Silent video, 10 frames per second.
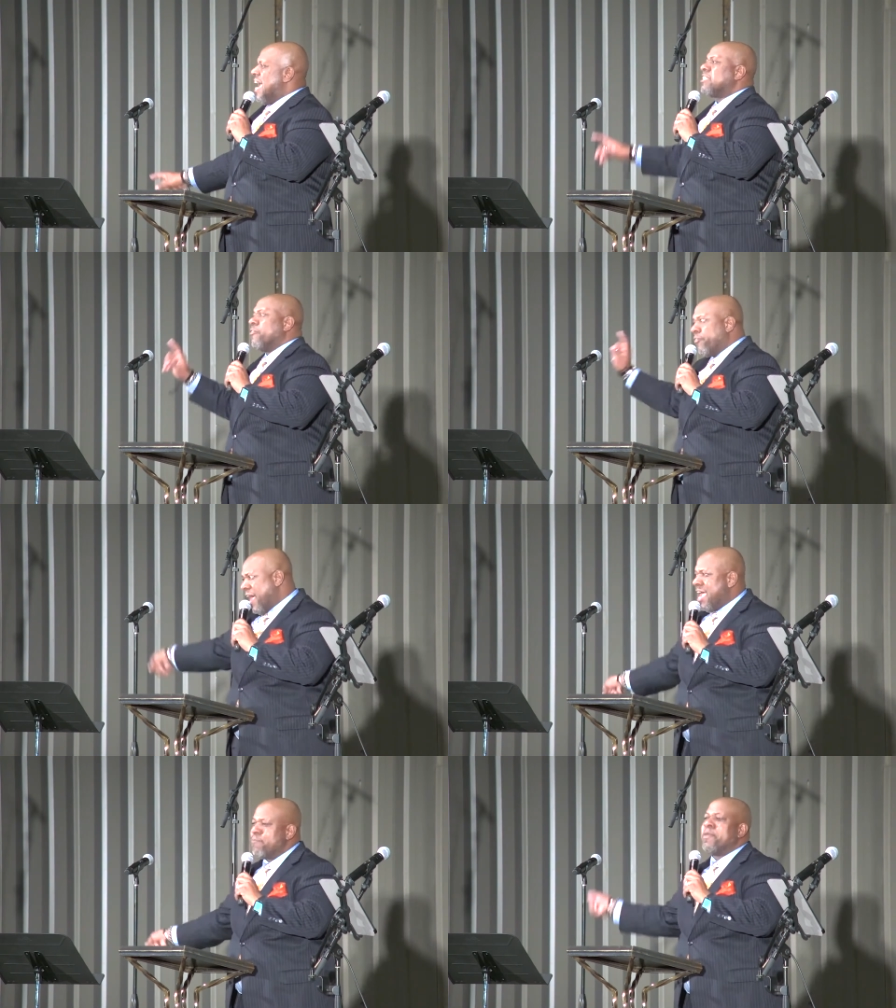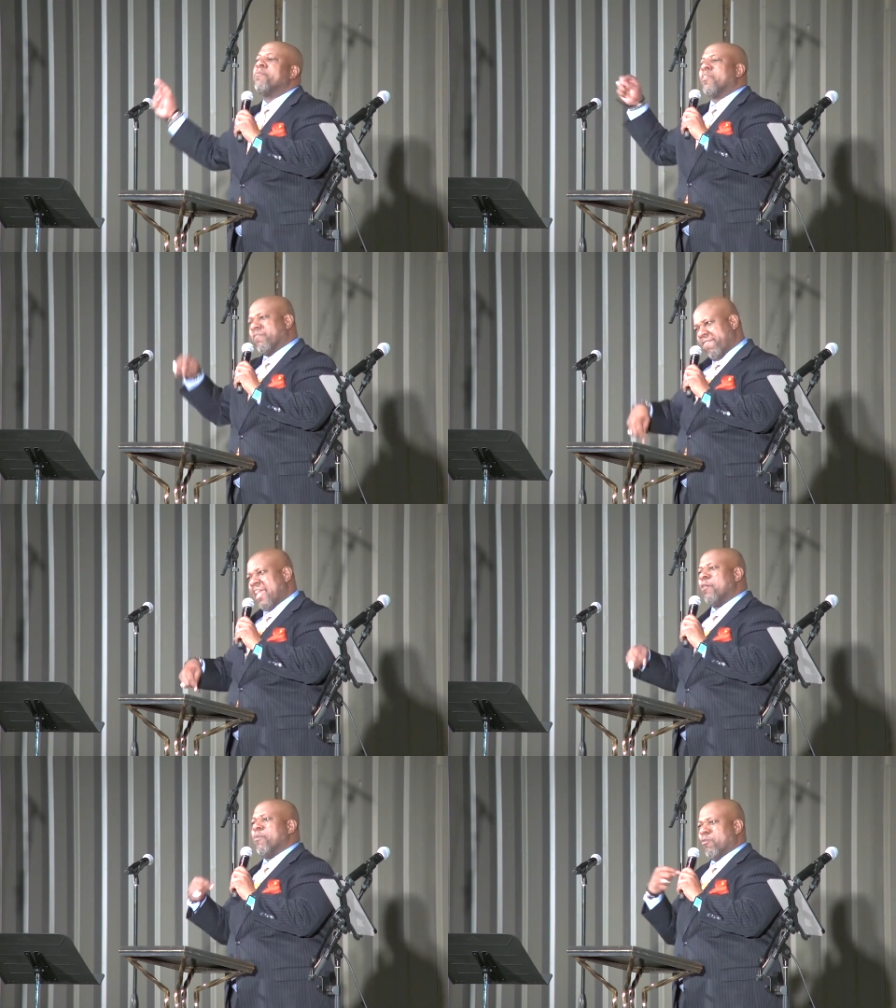I had to find people
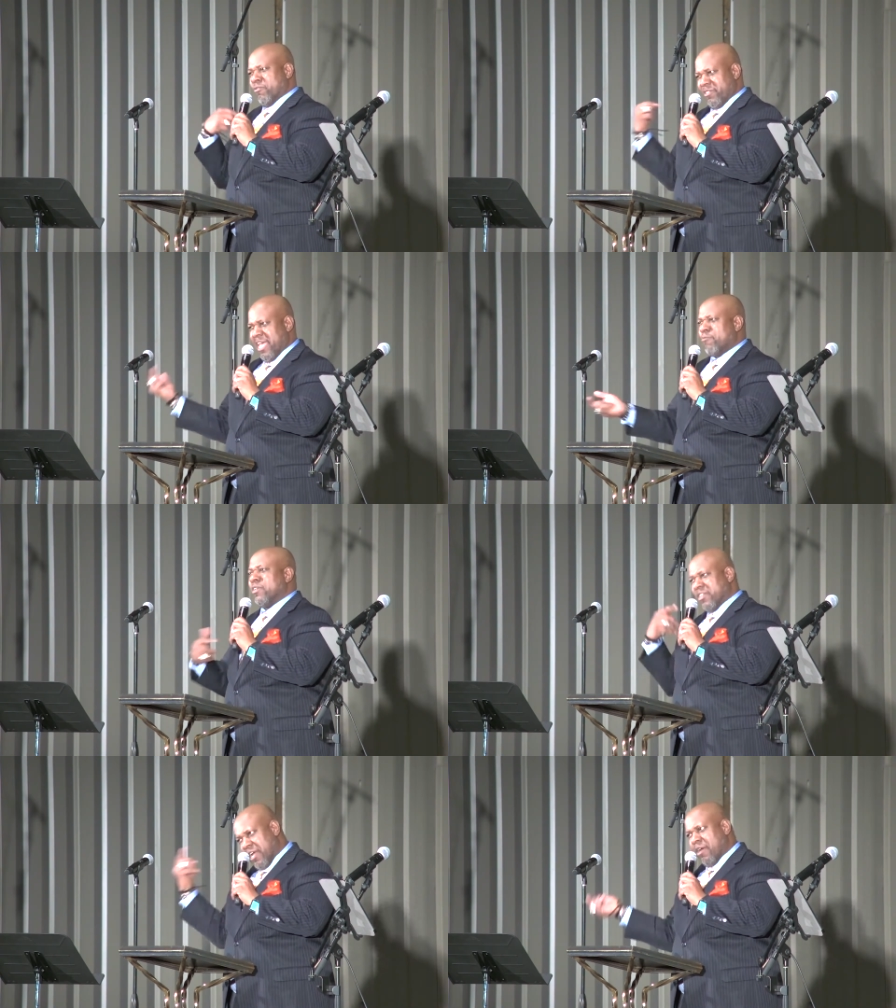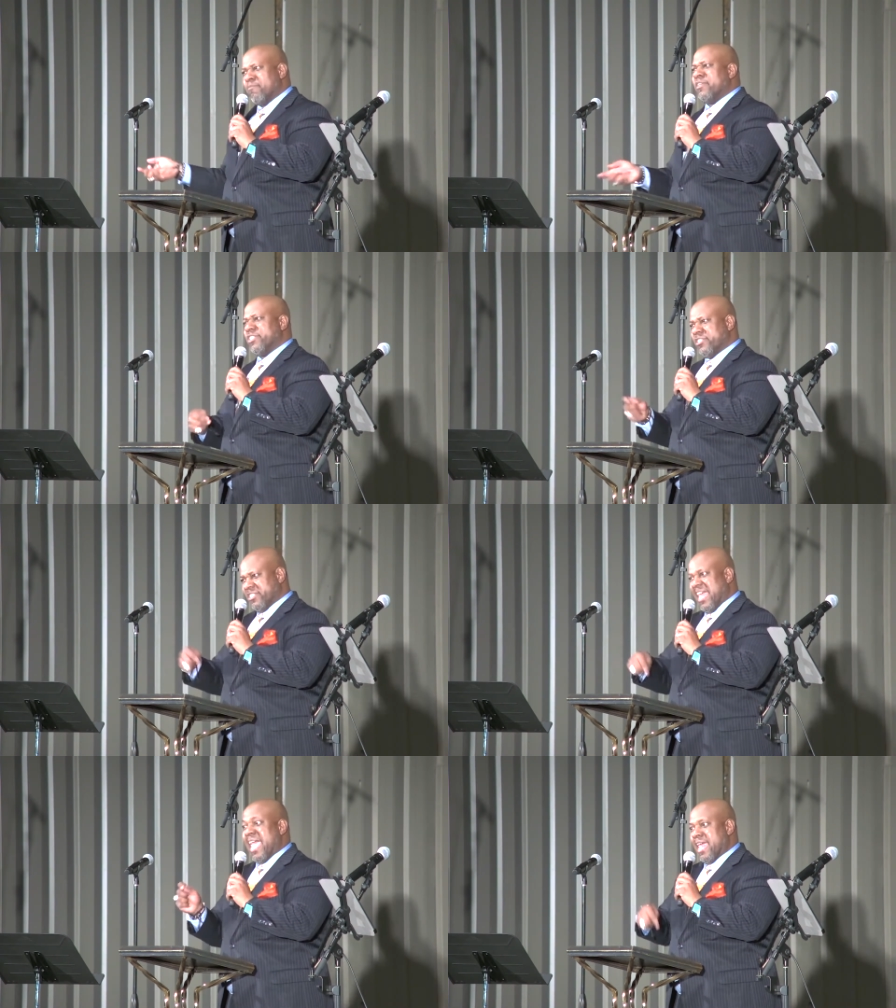available that would come and
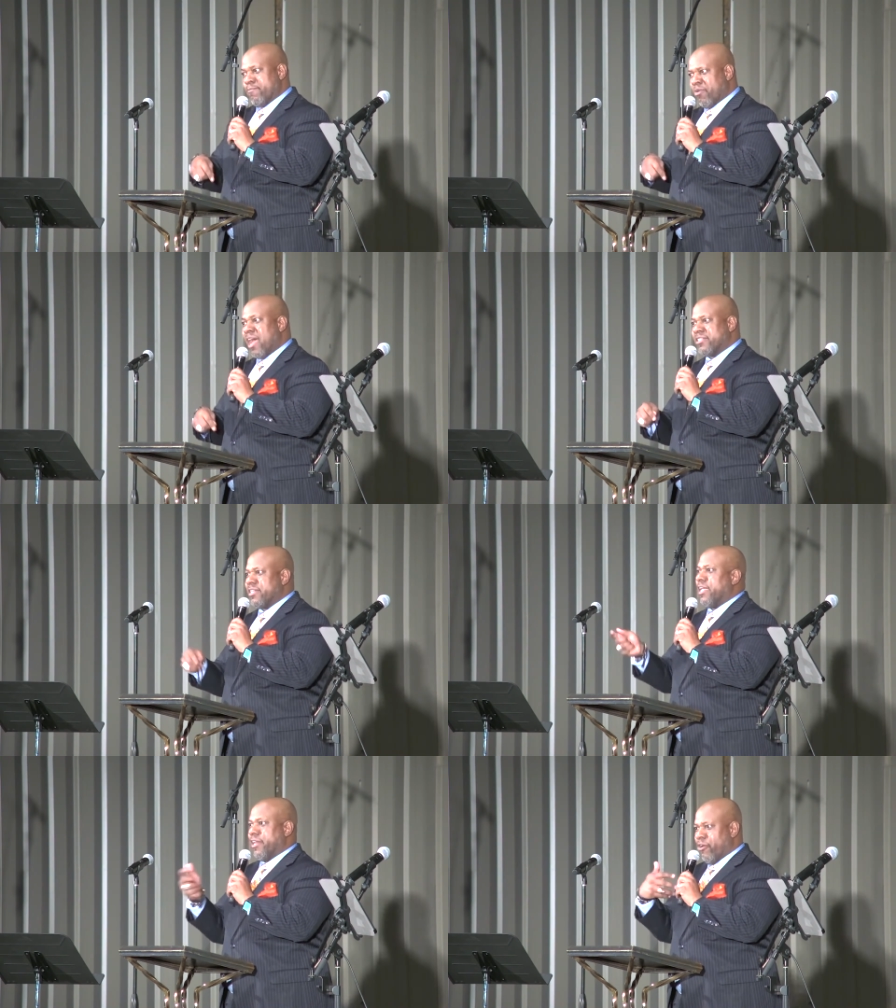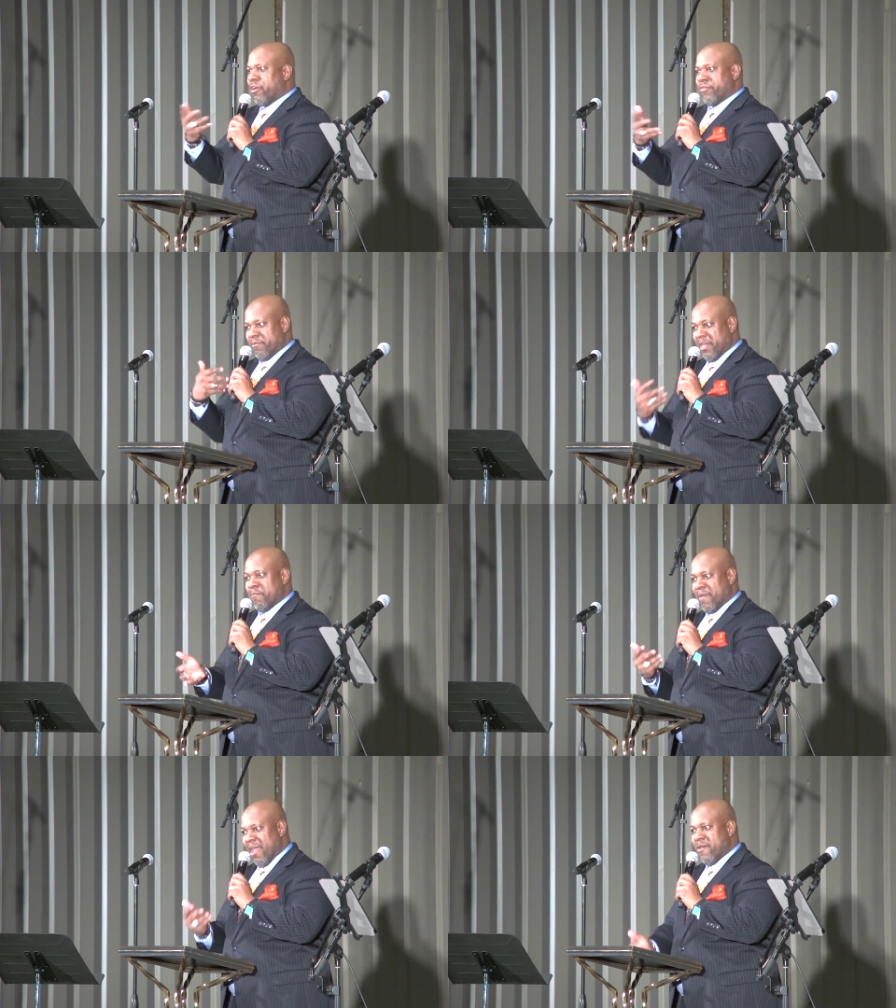just stand proxy in order for
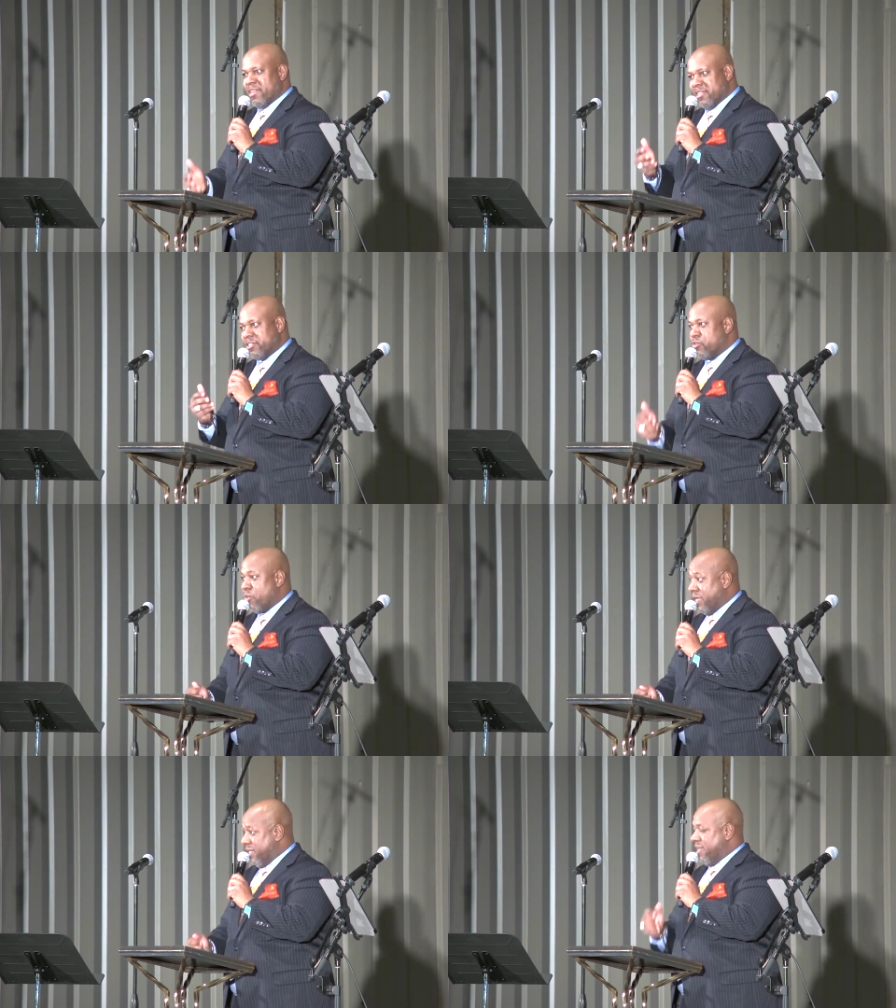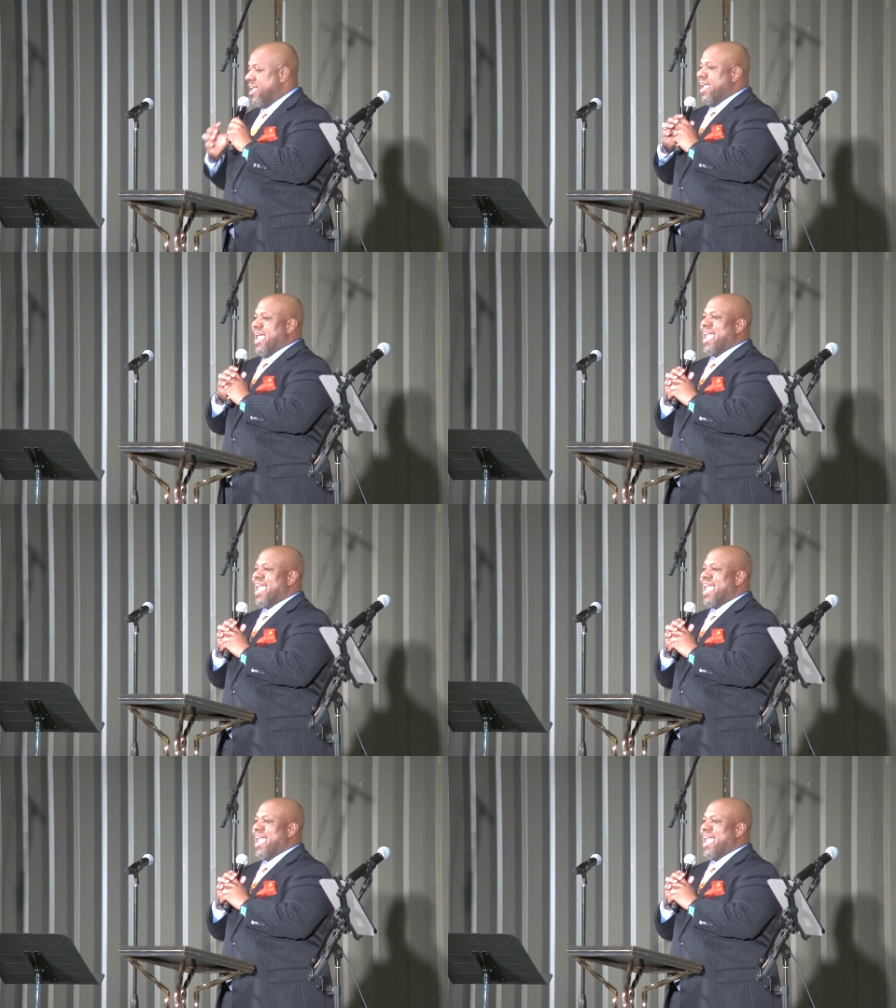me to marry this queen.